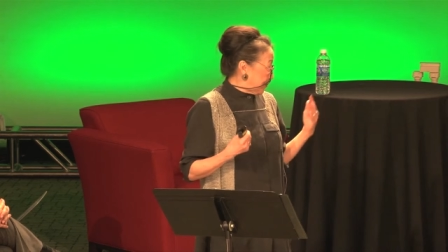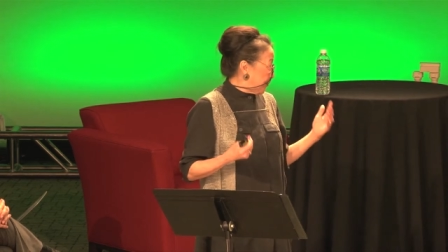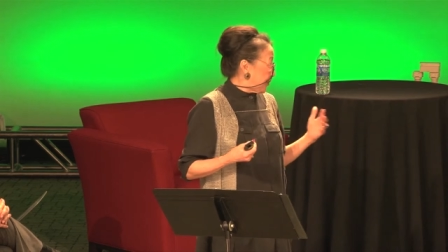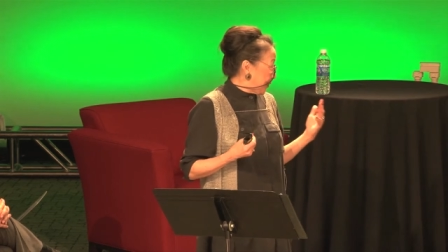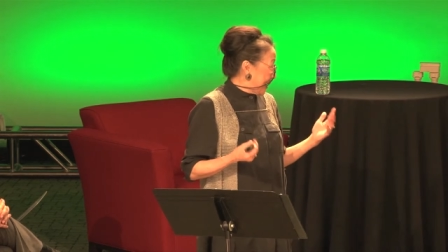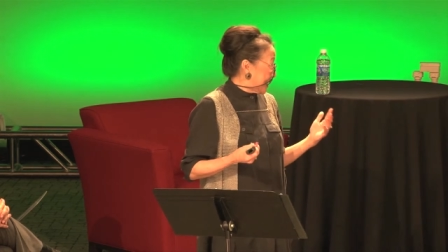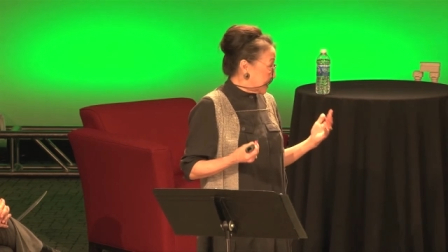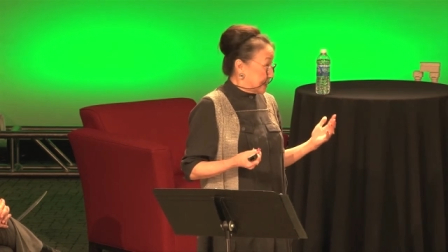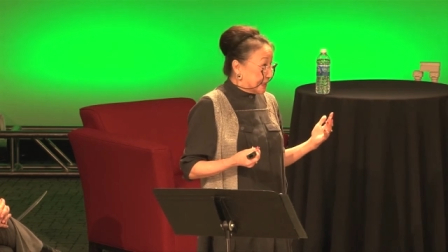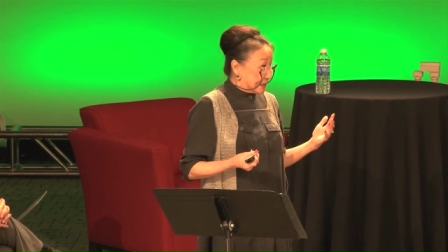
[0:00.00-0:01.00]
few thousand
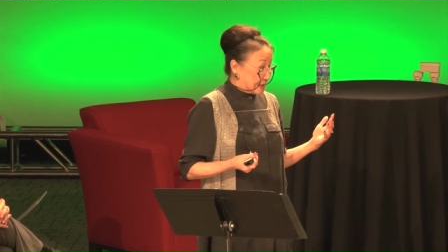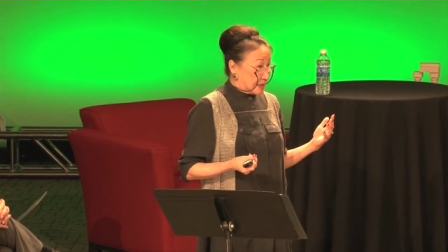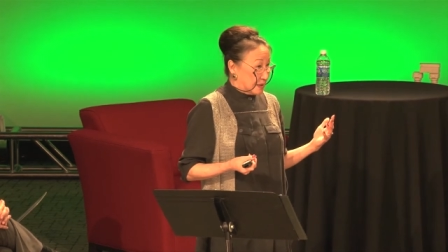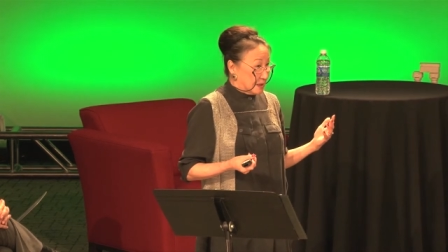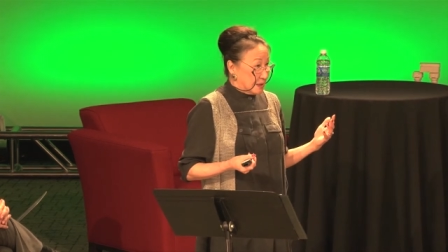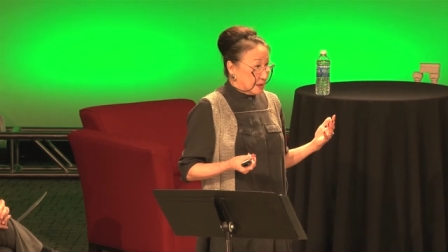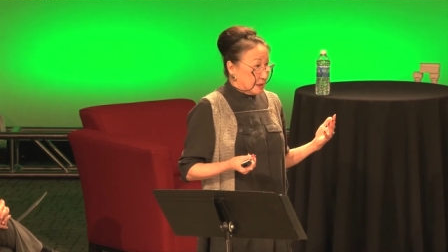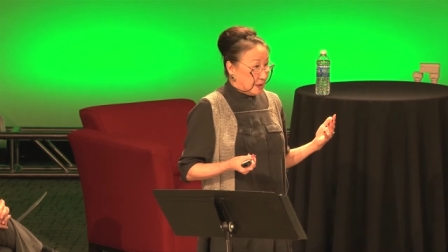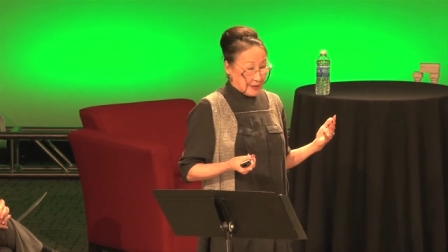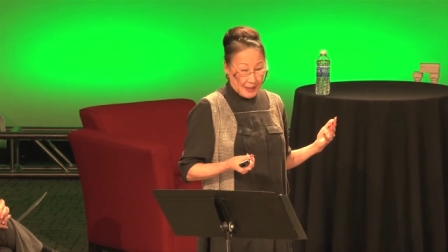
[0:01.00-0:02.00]
years,
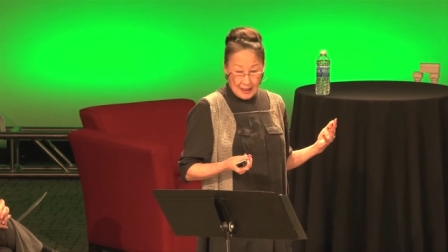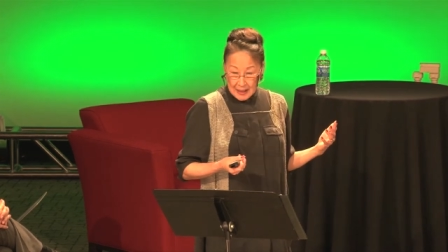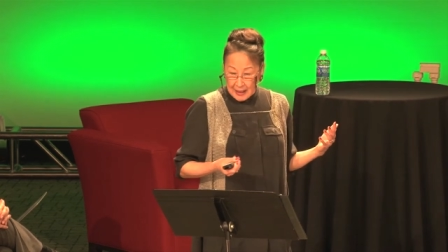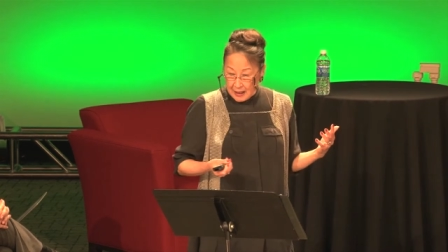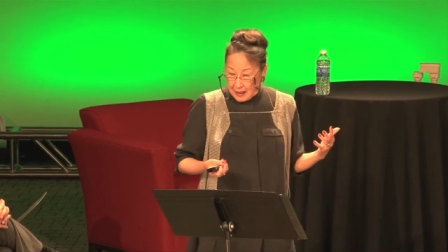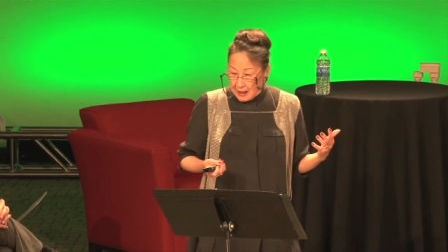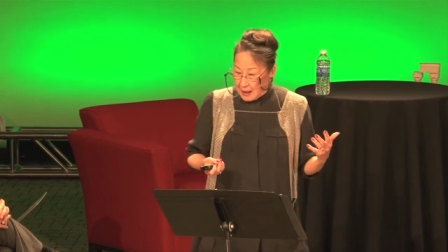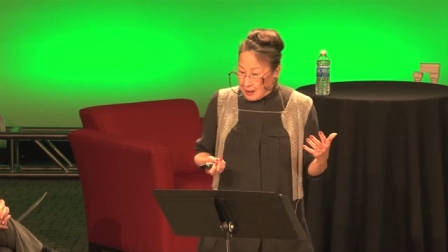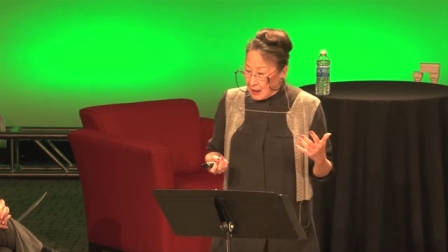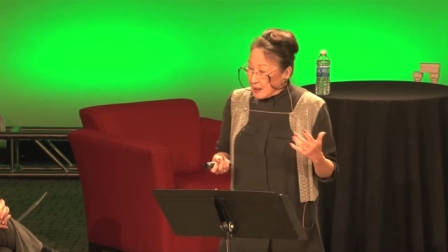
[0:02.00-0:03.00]
okay?
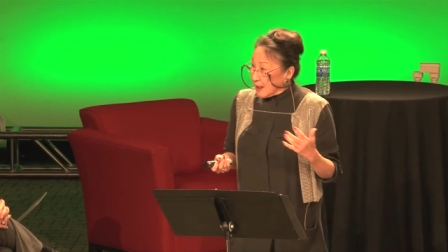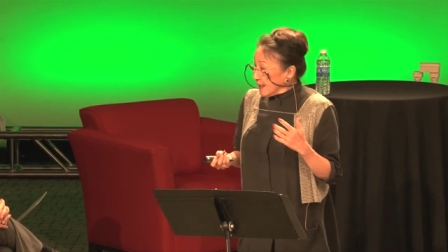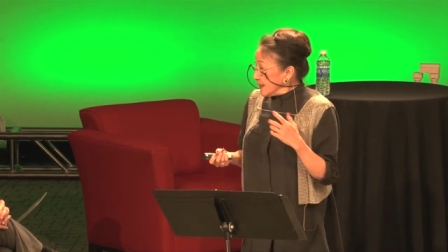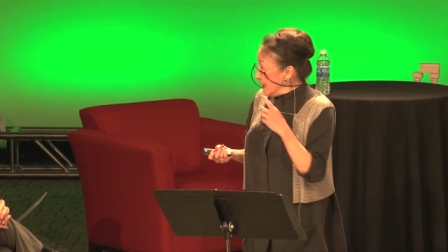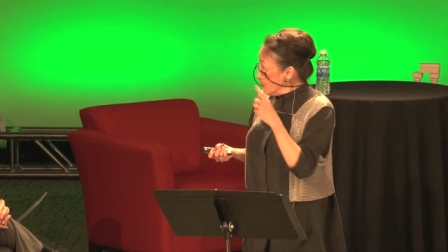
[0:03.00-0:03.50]
And yet,